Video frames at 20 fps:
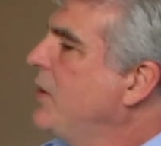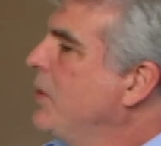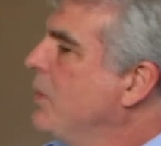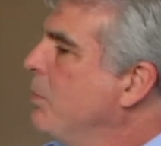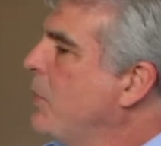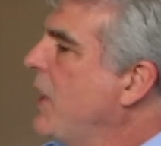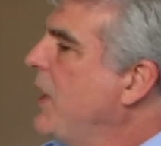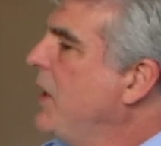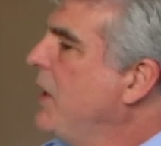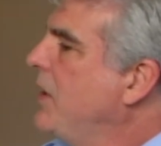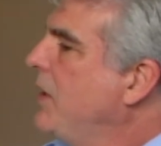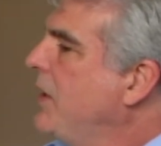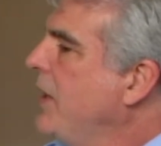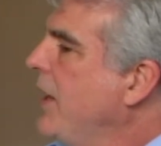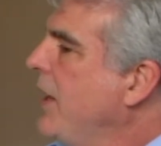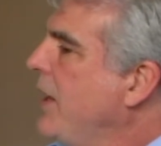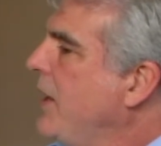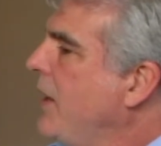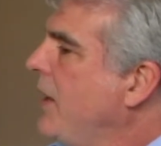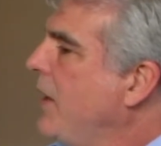to
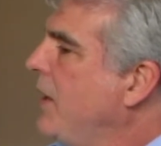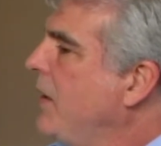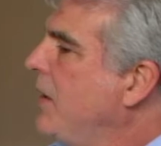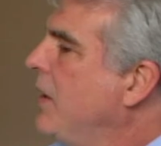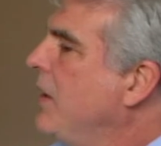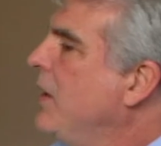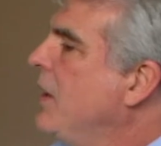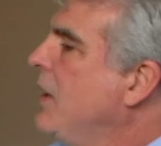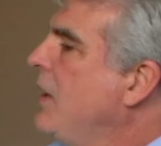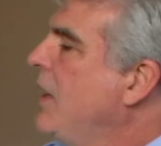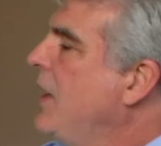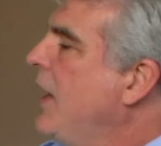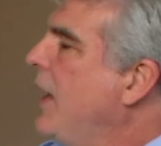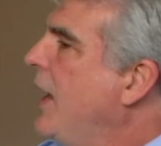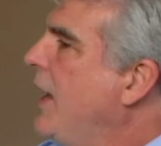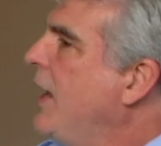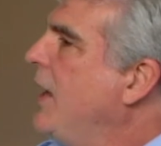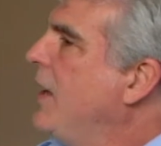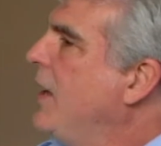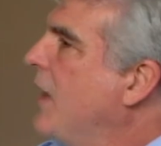maintain
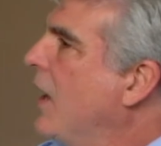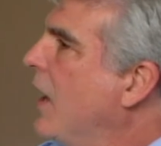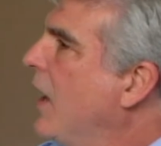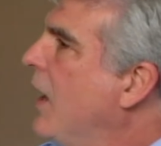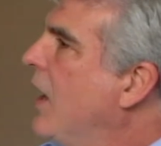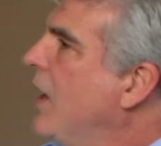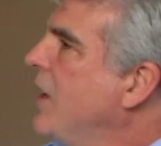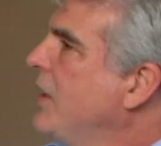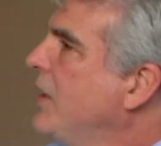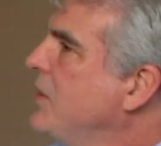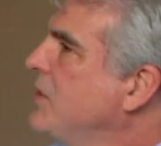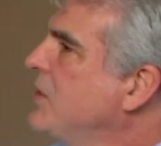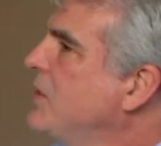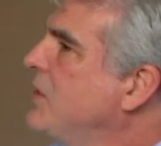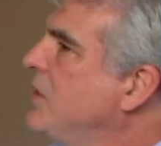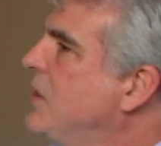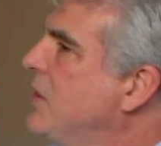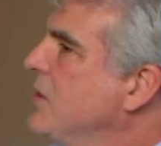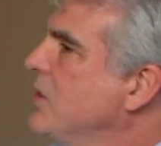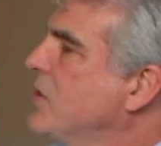an
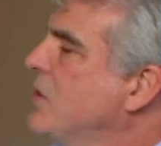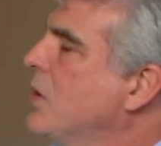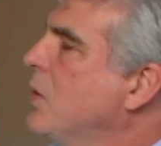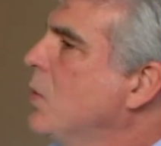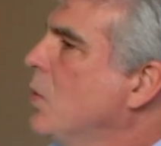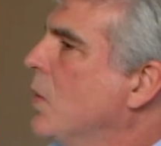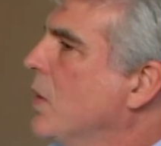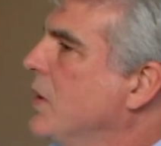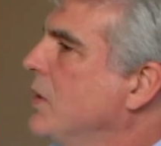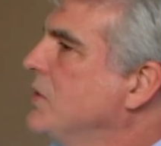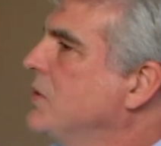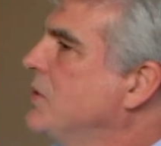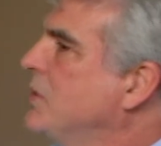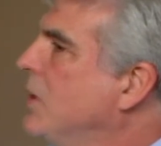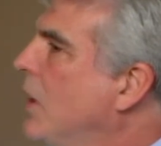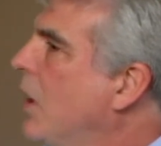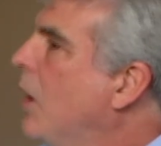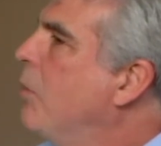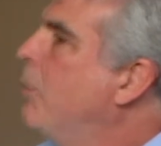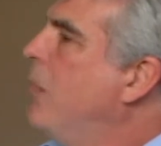honest discourse
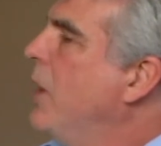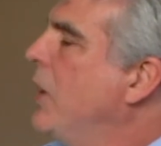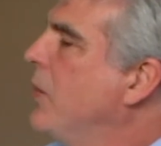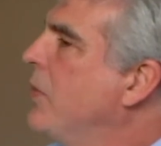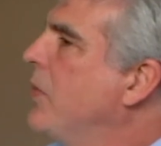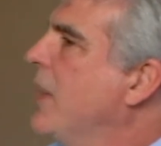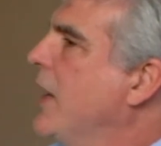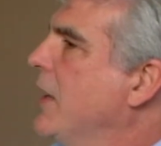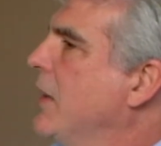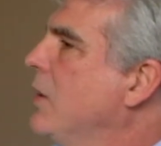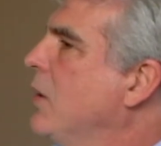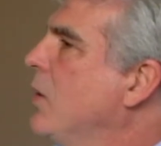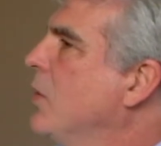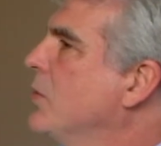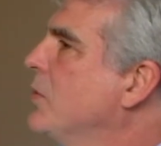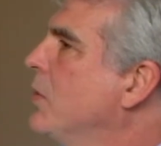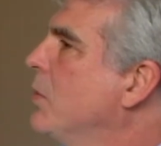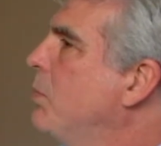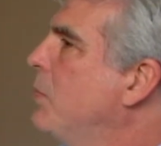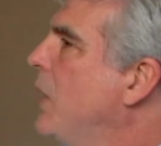about that
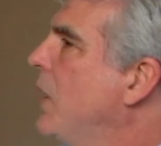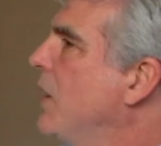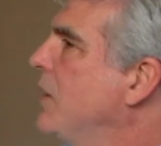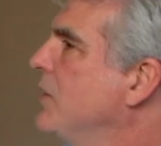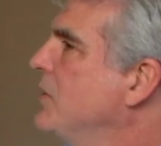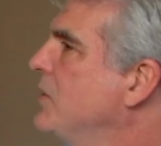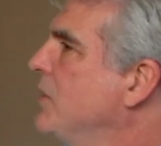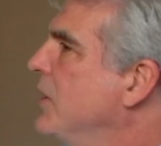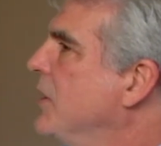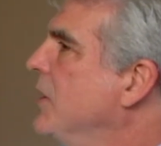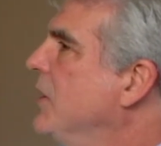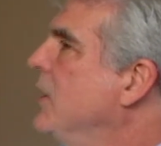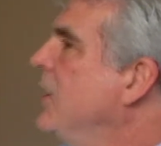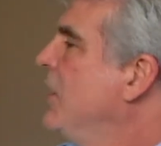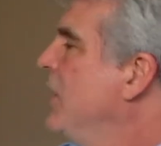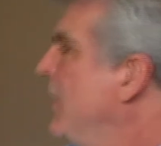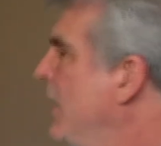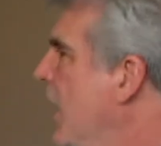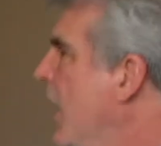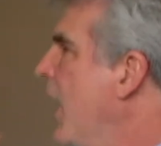cultural policy,
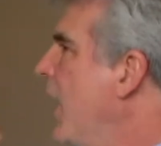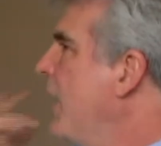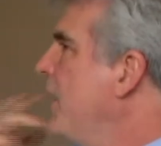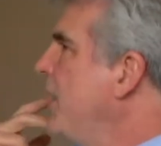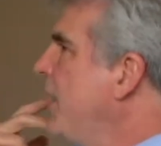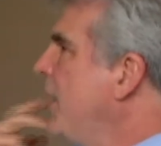not